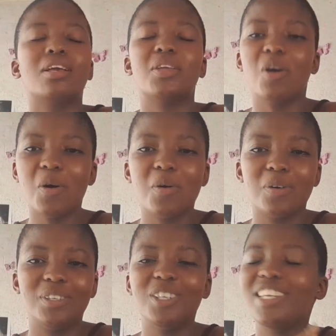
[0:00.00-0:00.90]
you
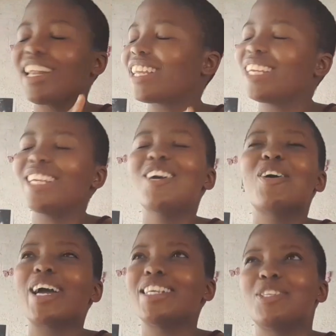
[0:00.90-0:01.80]

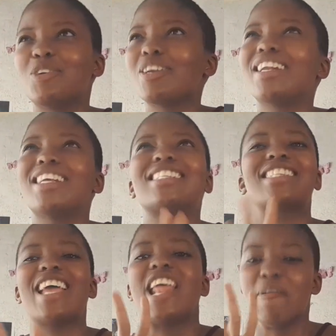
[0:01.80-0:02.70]
don't
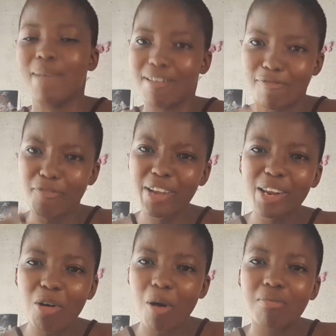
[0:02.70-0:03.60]
understand, man.
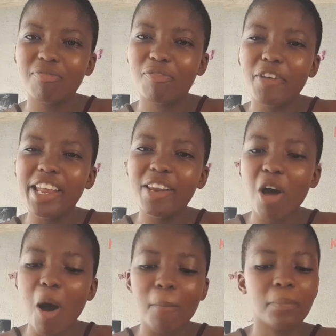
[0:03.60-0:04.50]
Freedom.
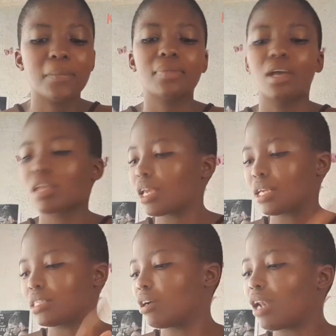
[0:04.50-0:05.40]
Okay,
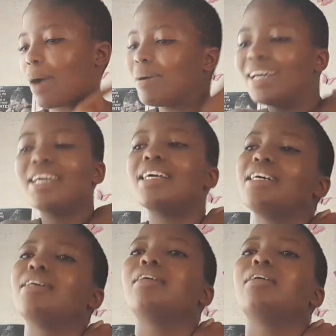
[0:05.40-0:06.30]
as a collab.
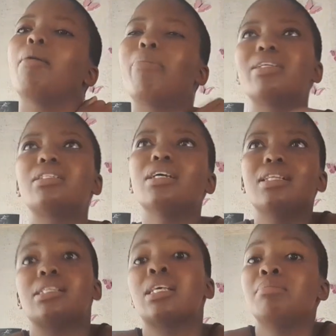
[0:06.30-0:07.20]
But at
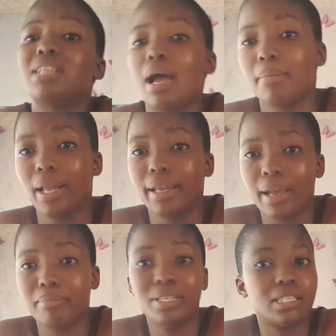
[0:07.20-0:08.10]
the same time, like,
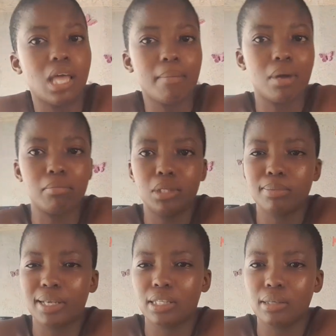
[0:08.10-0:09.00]
I miss them. I miss
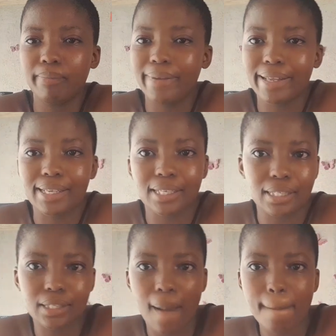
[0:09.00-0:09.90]
my
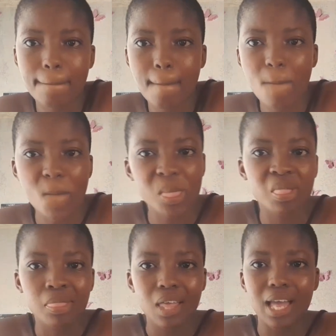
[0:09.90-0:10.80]
siblings.
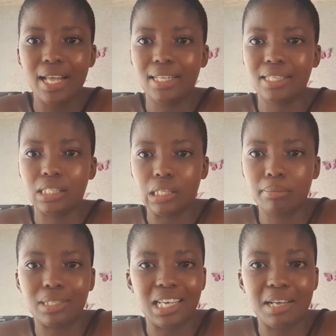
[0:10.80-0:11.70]
And
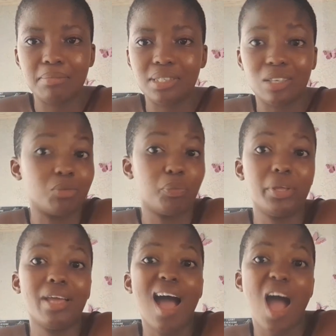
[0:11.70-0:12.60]
sometimes I'll
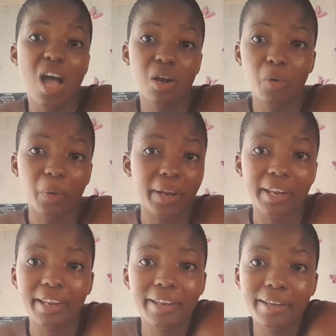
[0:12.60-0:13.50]
be hungry